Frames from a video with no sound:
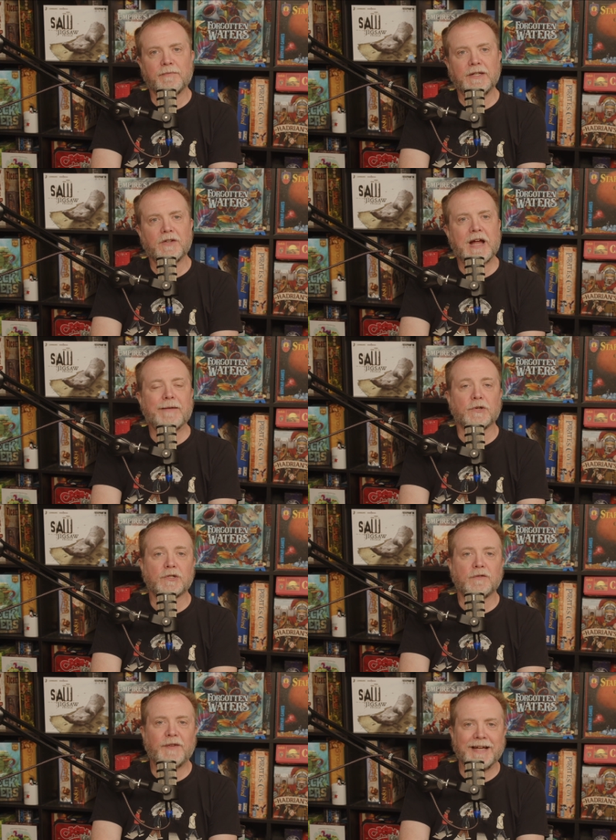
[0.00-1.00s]
than your
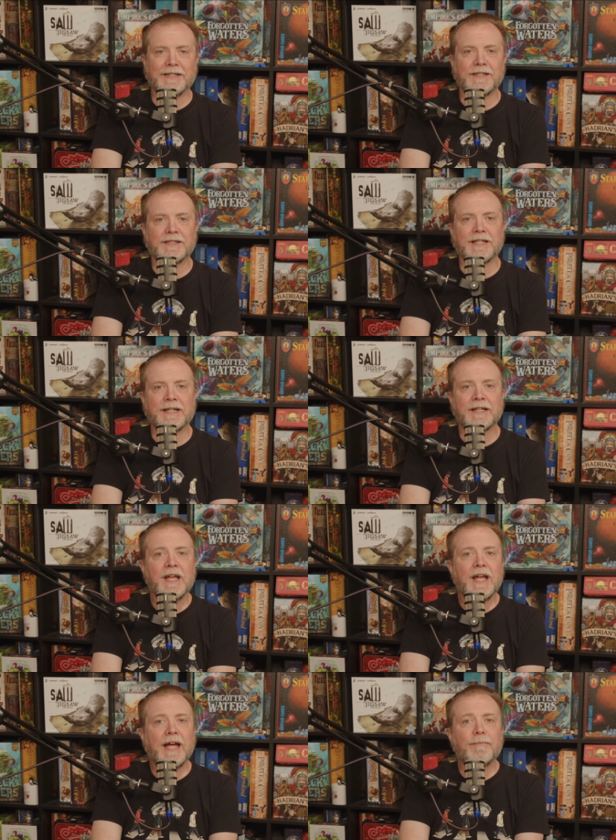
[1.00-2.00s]
average fantasy setting,
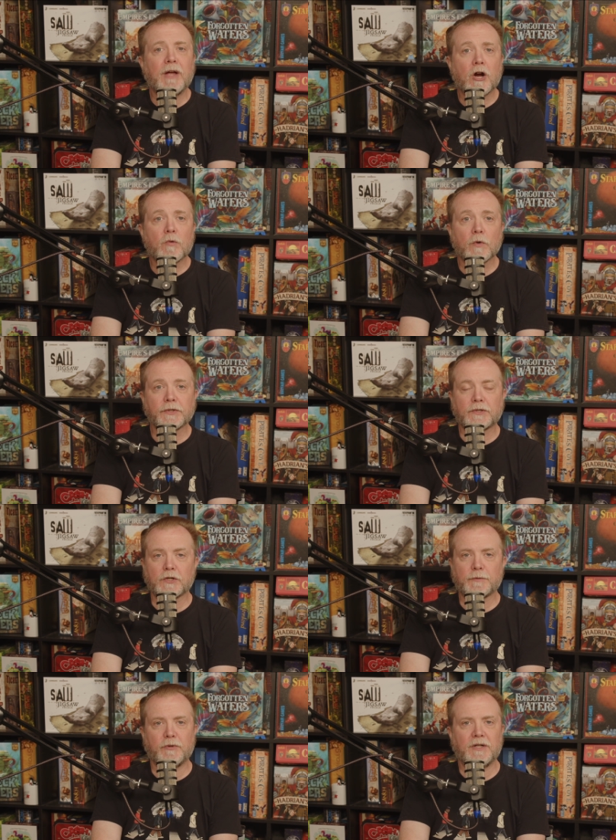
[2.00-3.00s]
and the HârnWorld
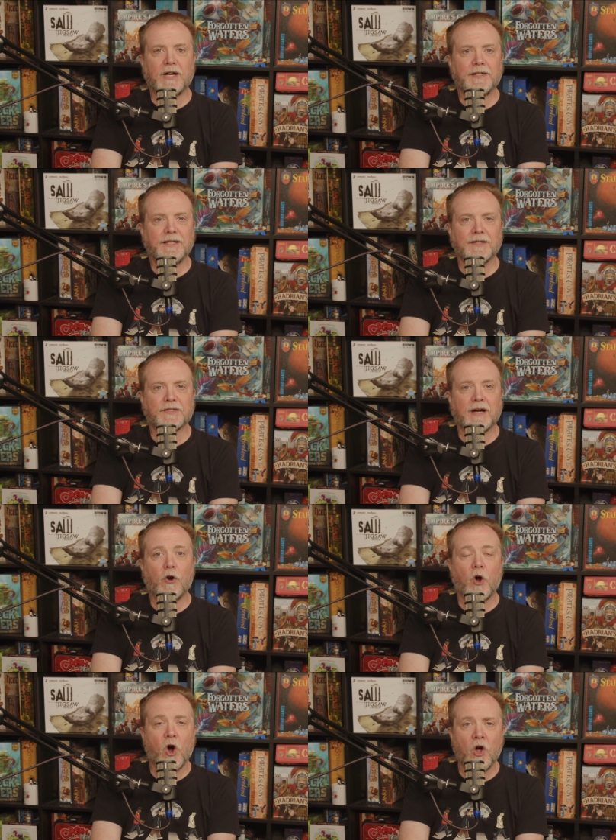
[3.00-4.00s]
sourcebook contents are
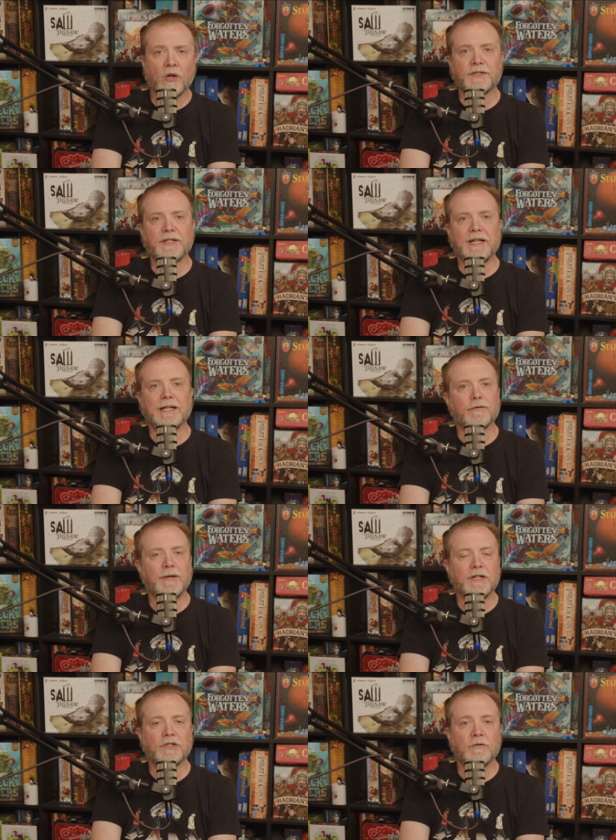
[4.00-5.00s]
all setting
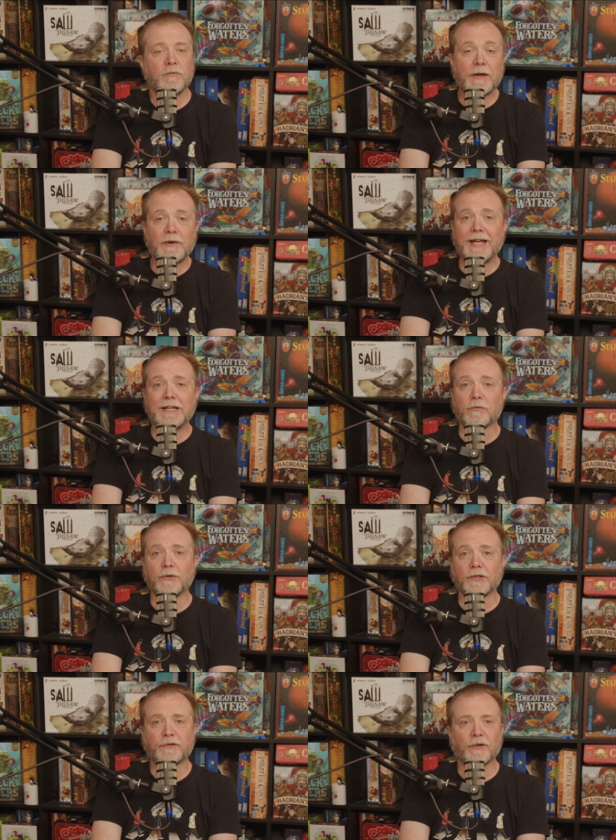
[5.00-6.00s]
information without any
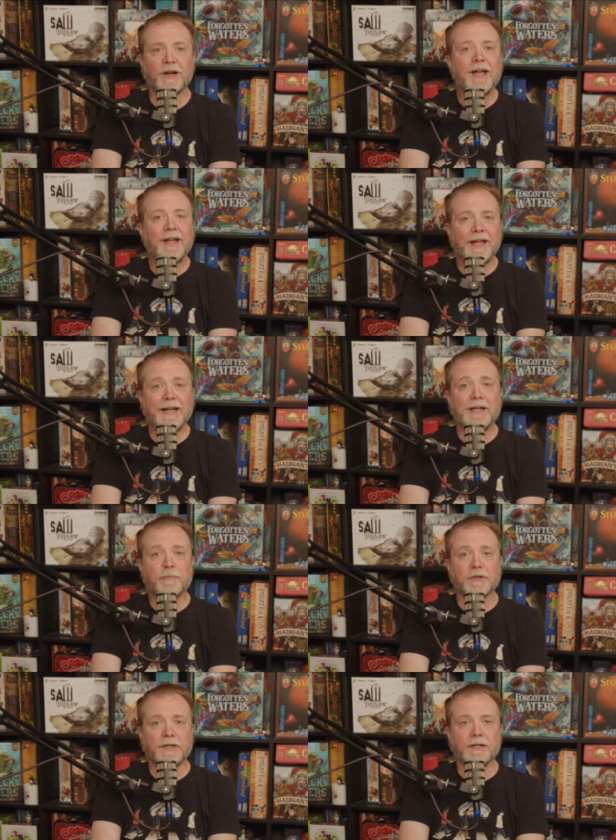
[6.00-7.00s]
rules for any
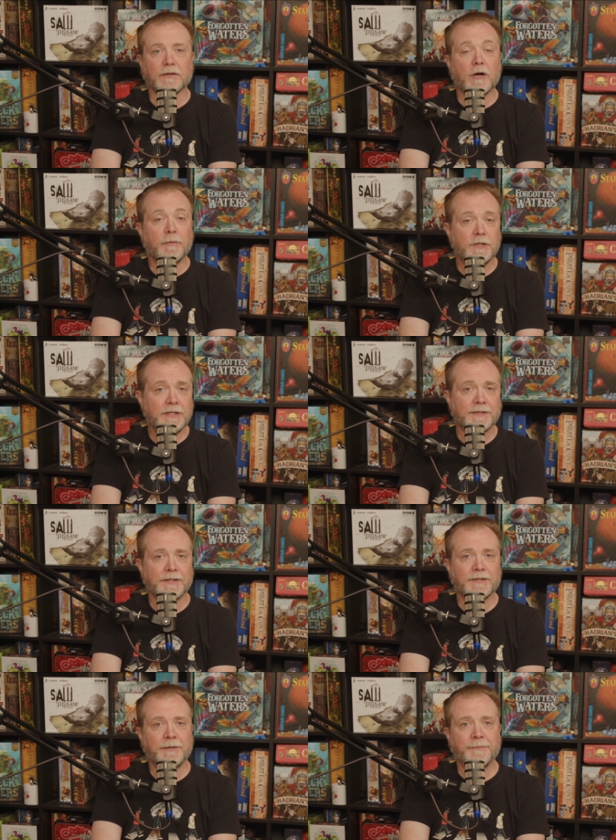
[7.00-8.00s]
particular RPG
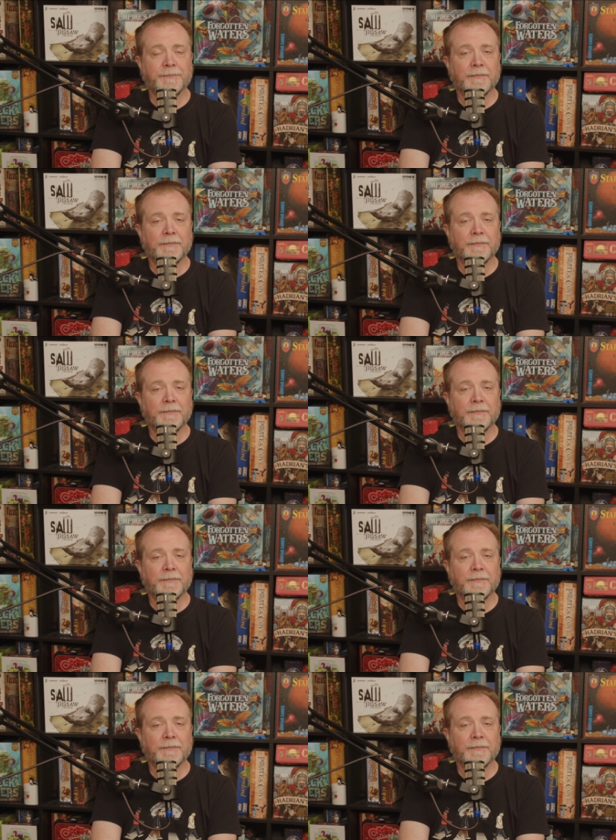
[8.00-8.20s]
system.